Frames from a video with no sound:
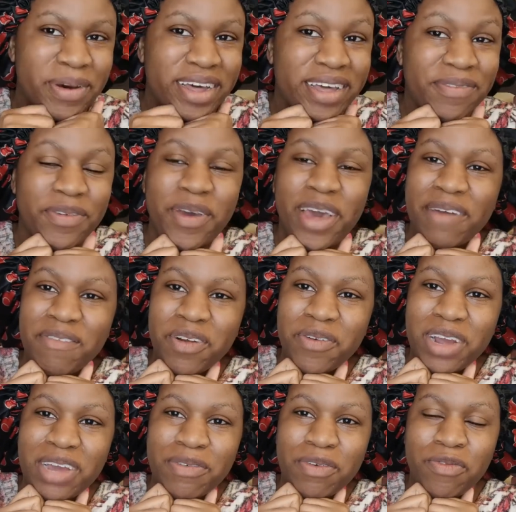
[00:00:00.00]
But if you haven't
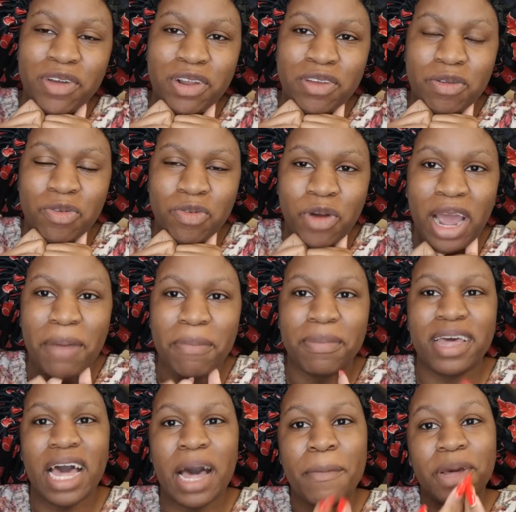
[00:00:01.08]
already, feel free to subscribe,
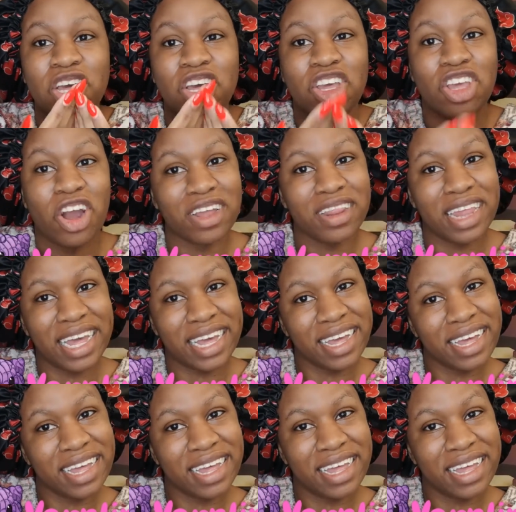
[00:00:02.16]
become a Yarnling.